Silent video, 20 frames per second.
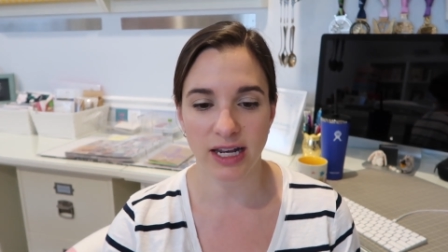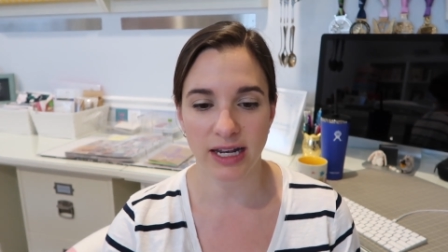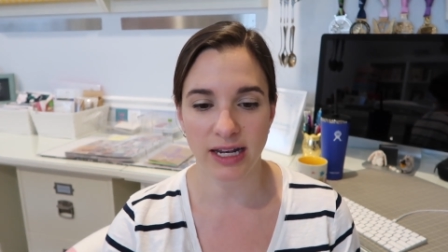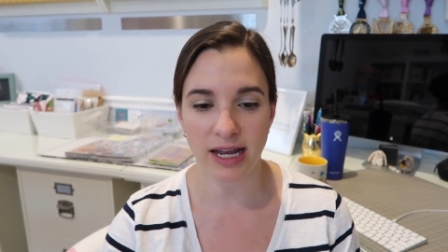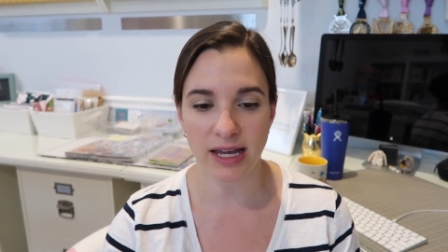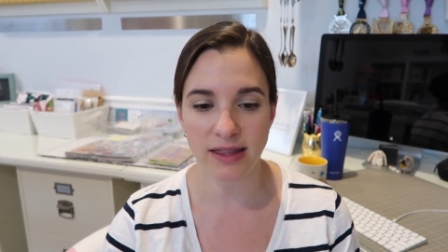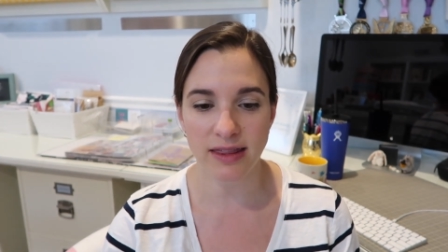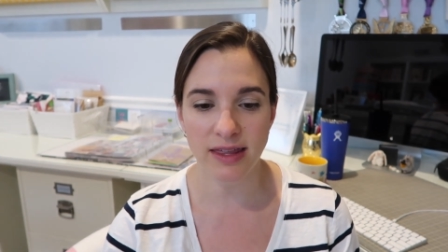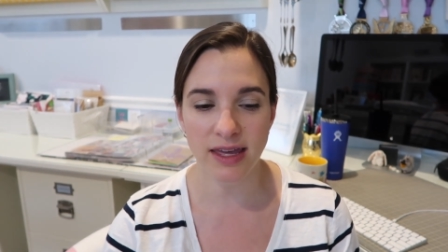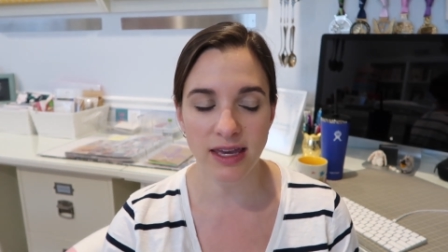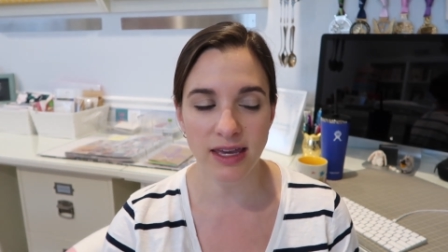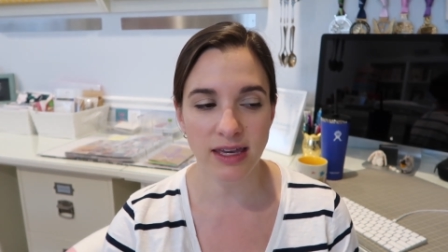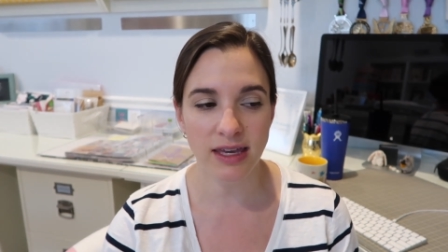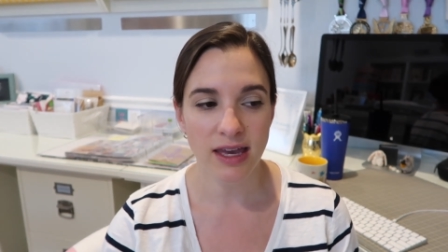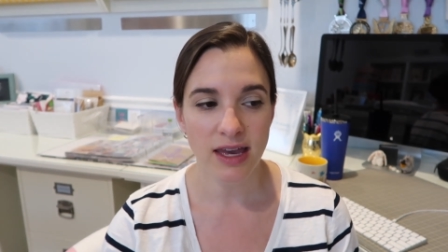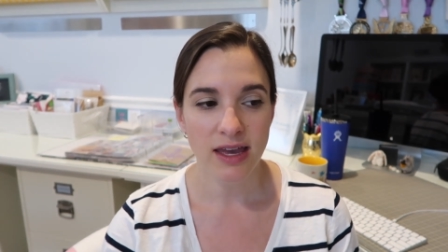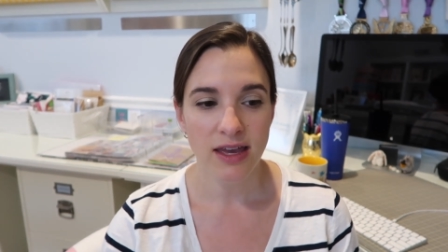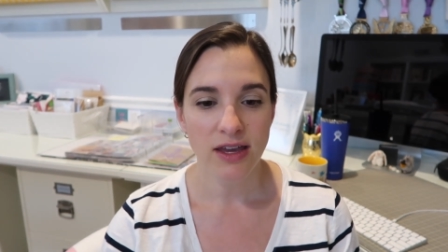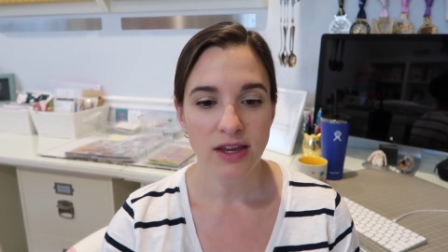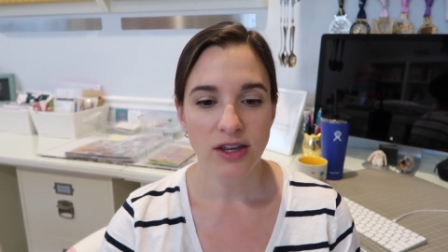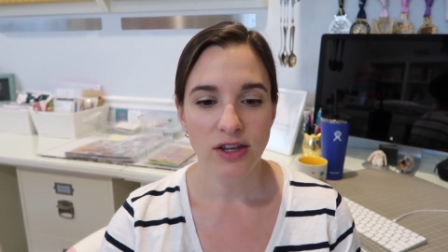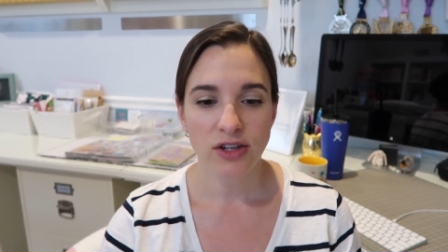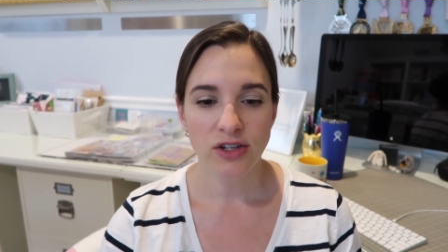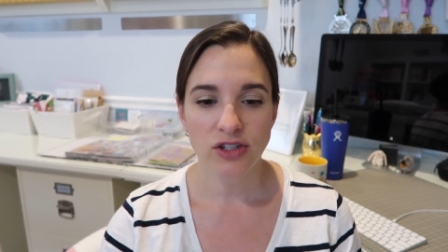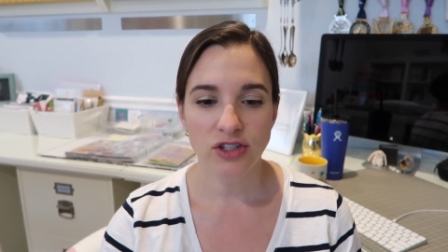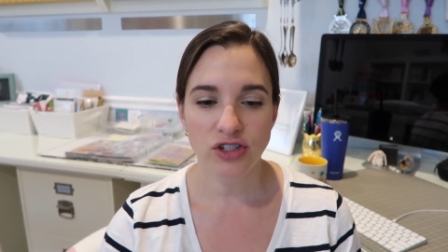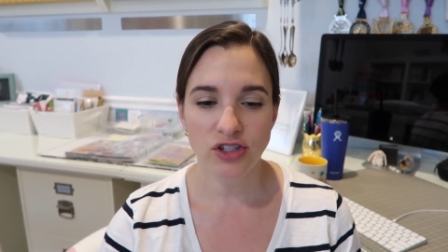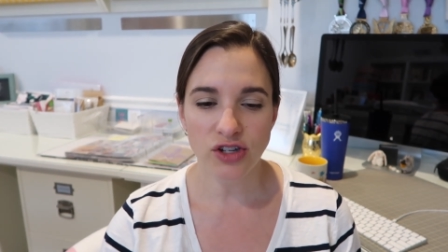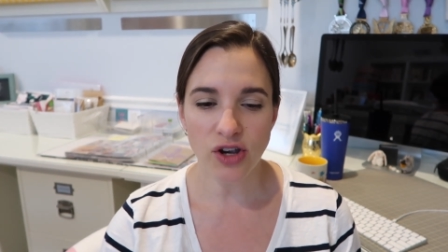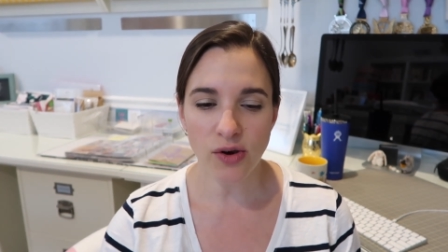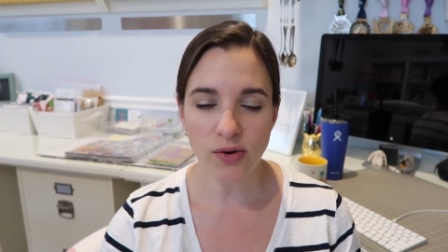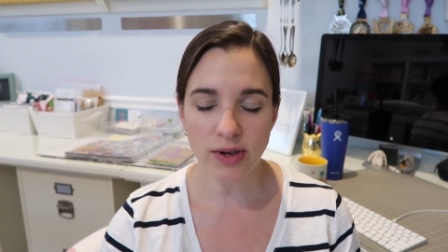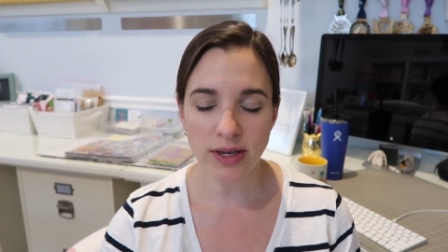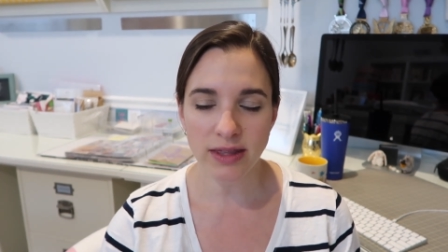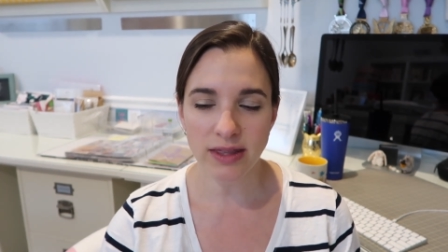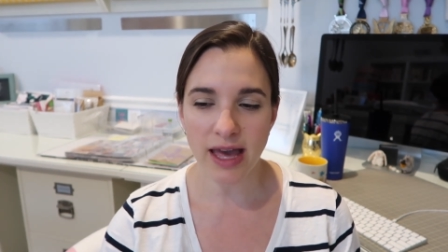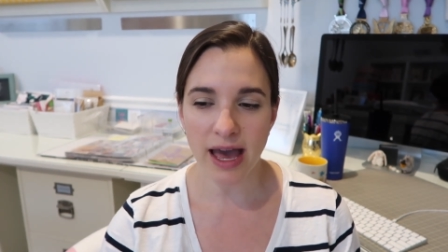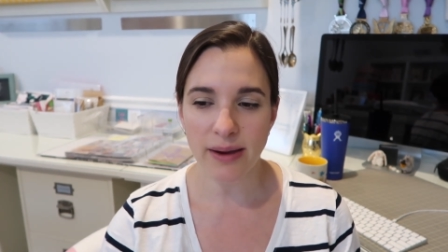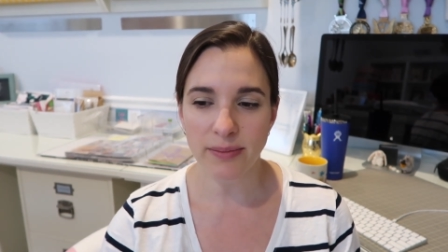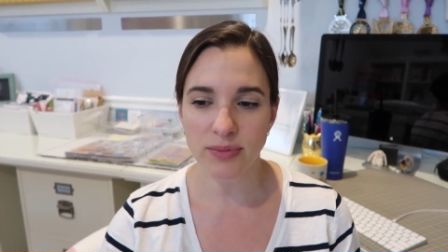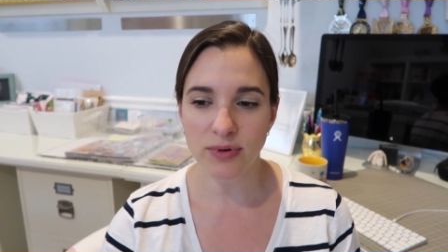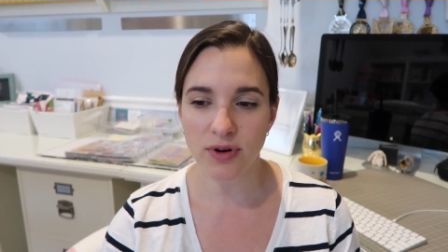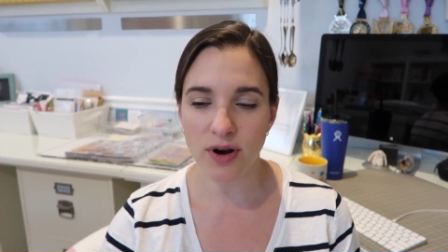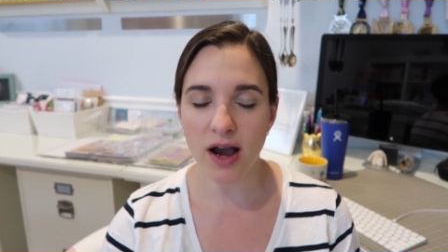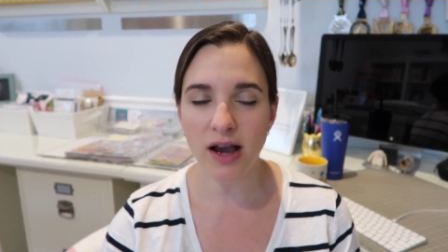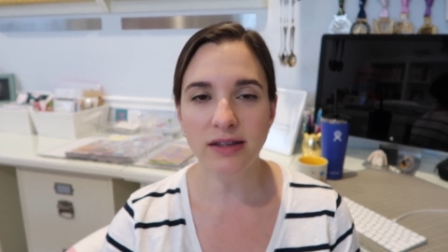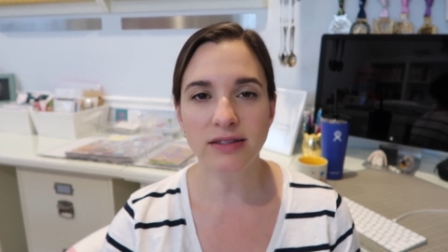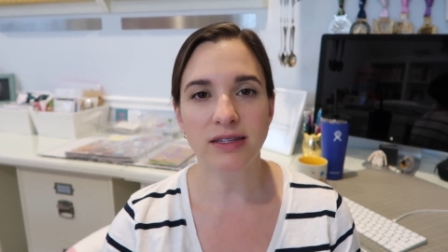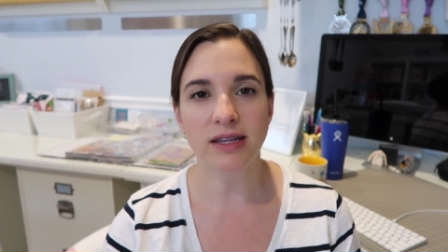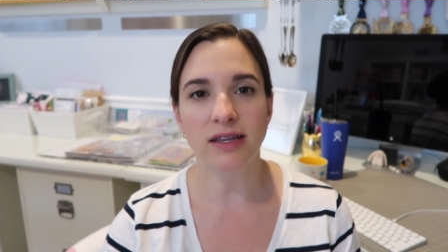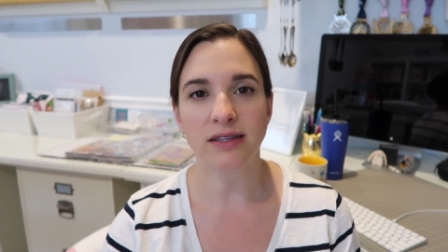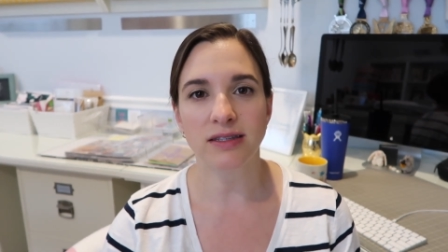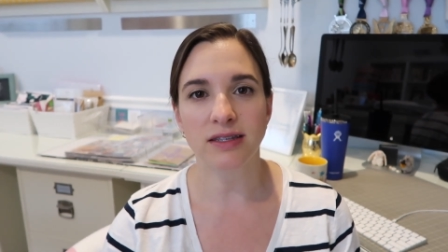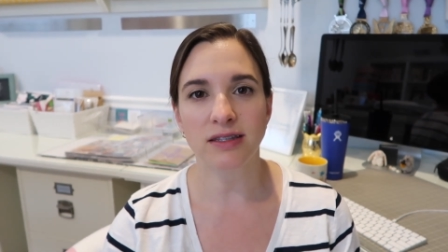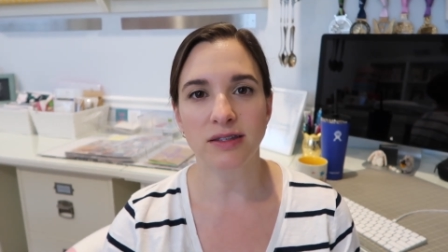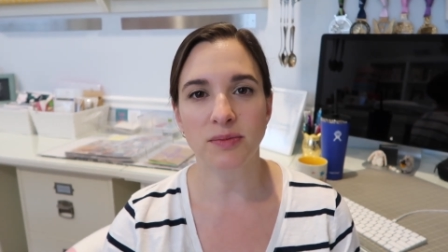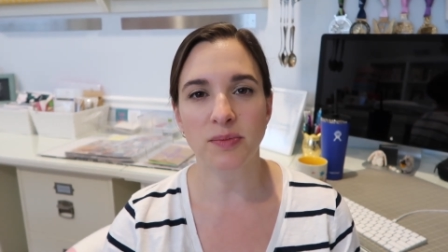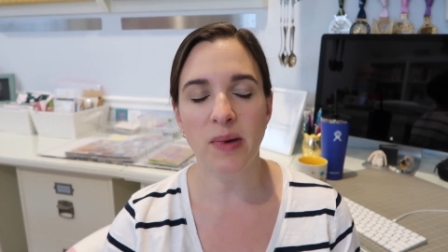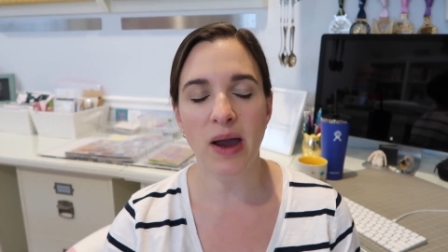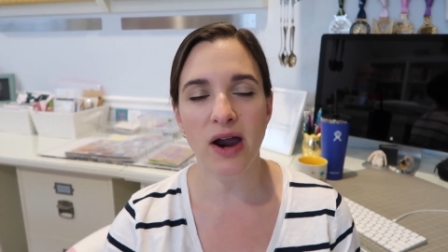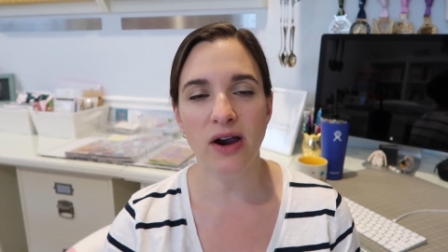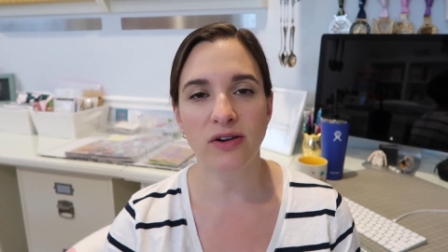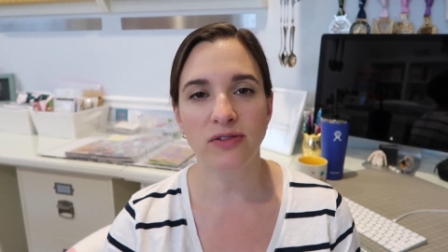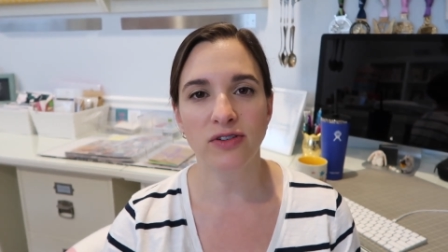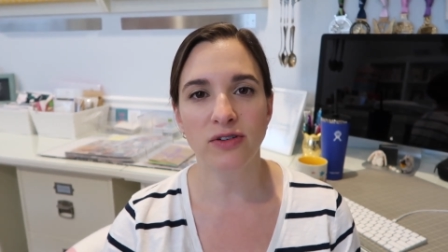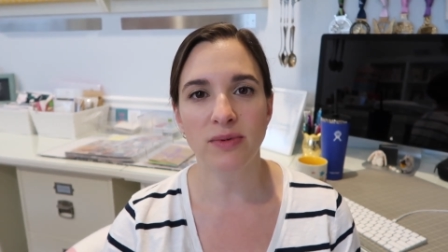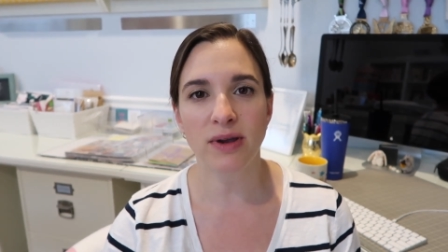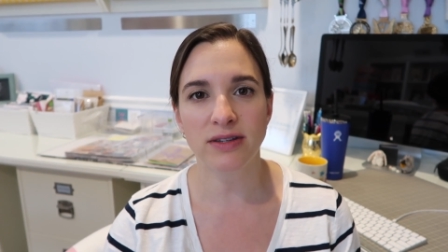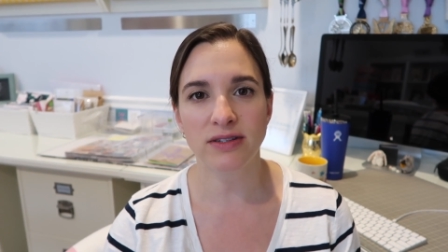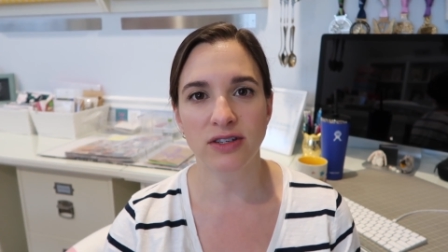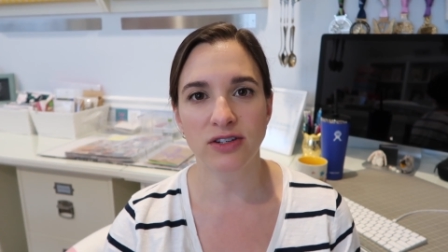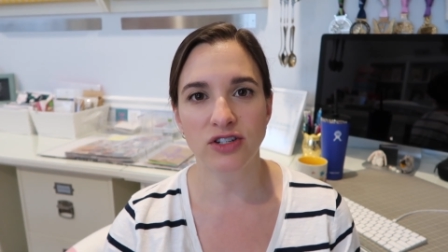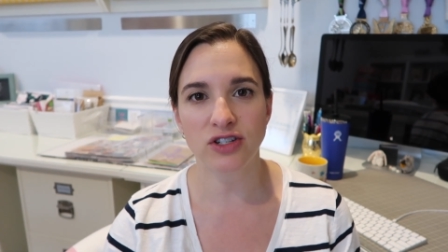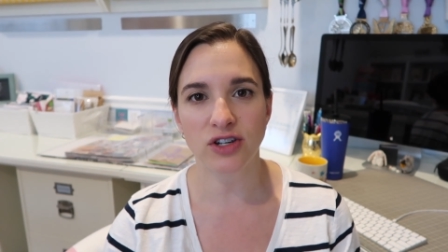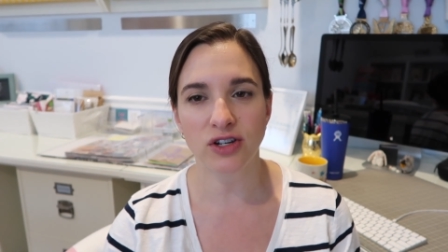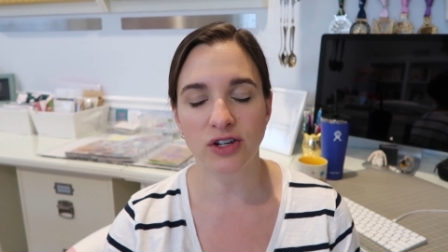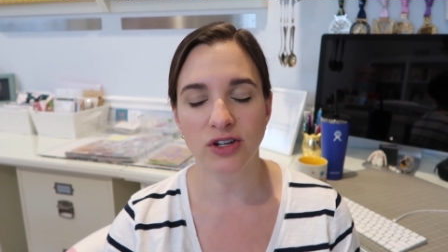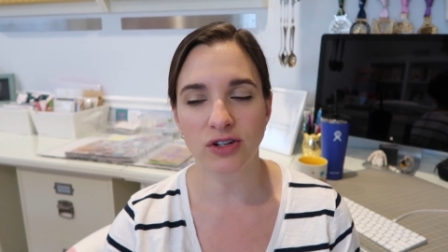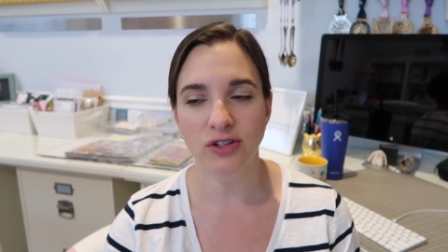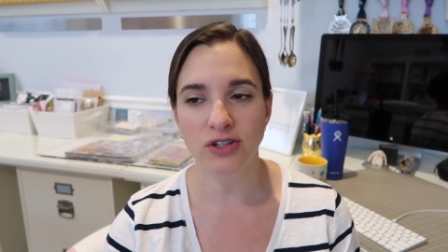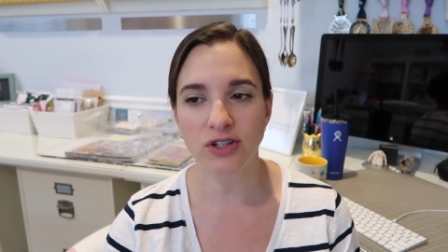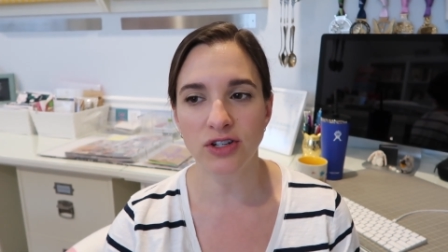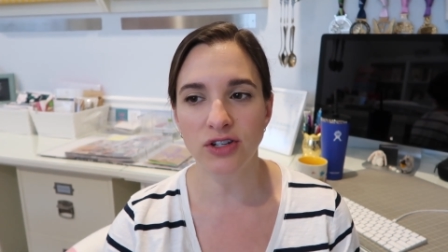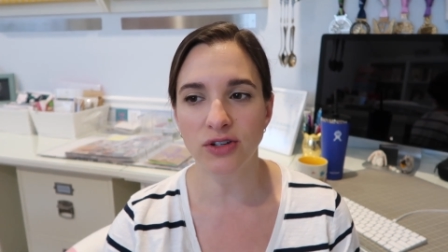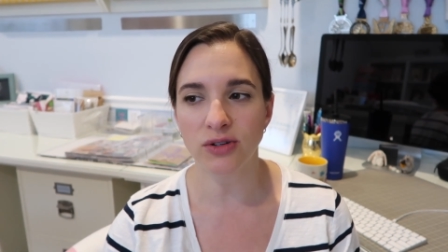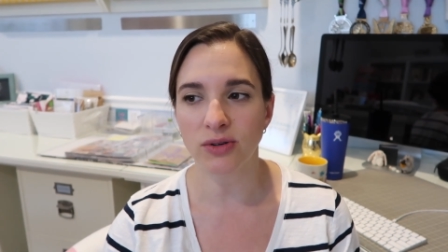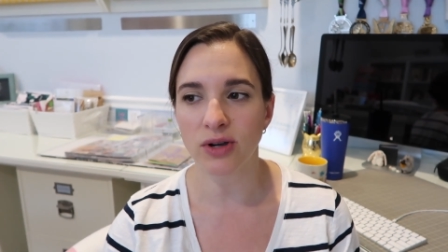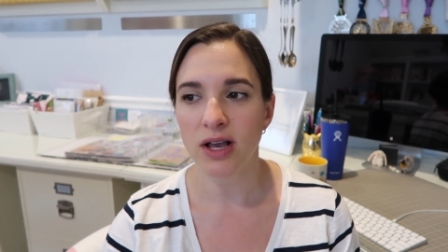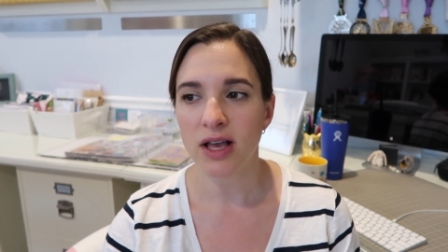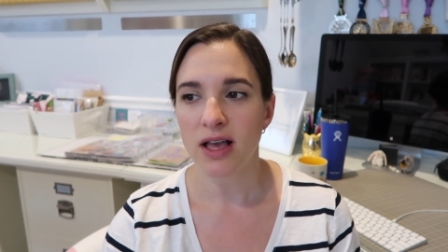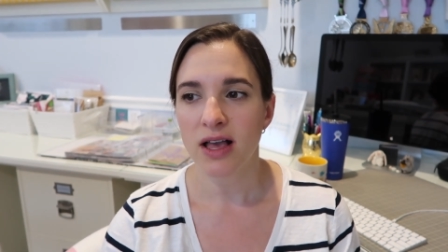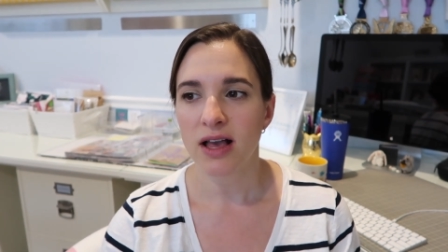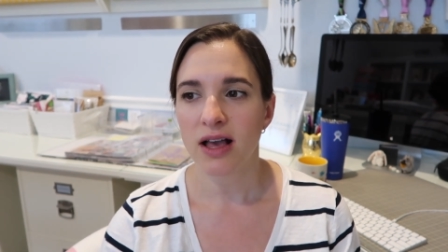And I think showing that process is a powerful message to her too,